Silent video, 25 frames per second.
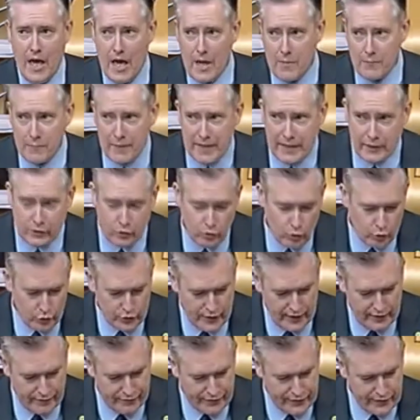It made
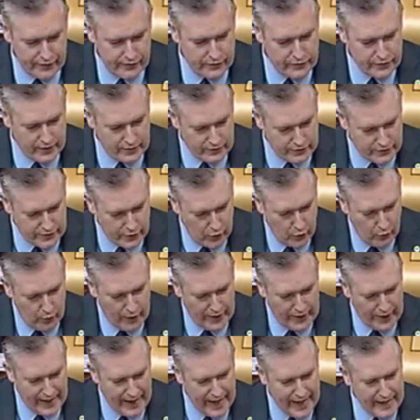no difference. It still
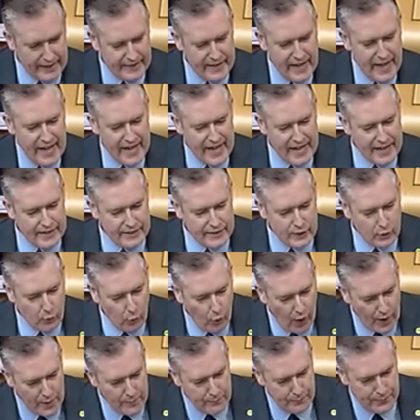went ahead.
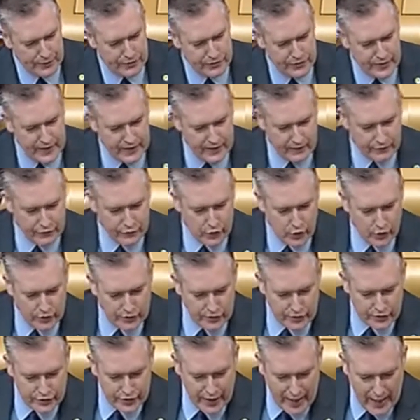81% of
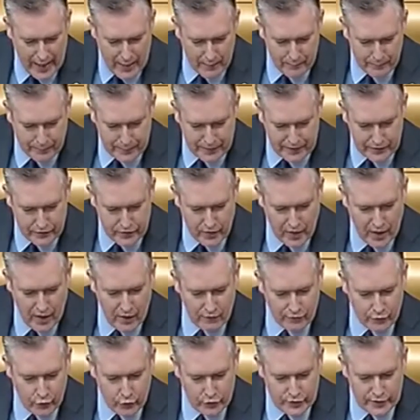Scottish MPs
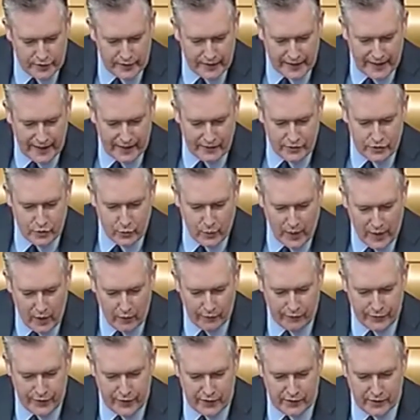voted against the
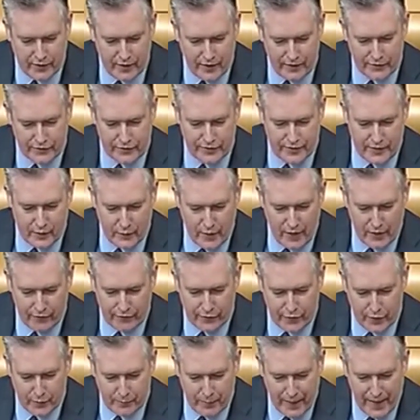welfare cuts in the
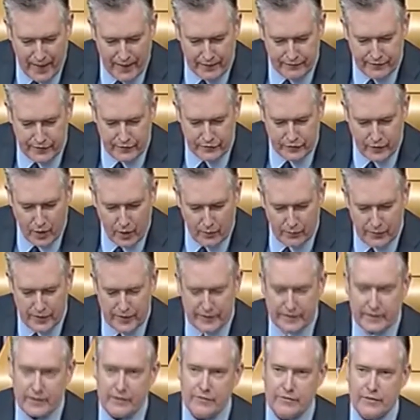welfare benefits
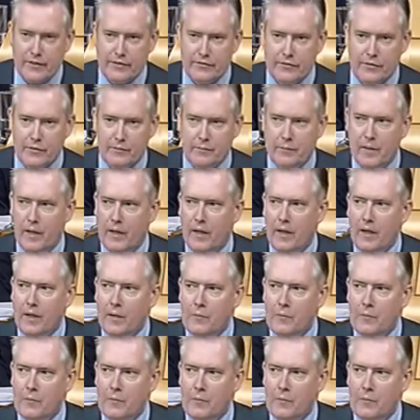operating system.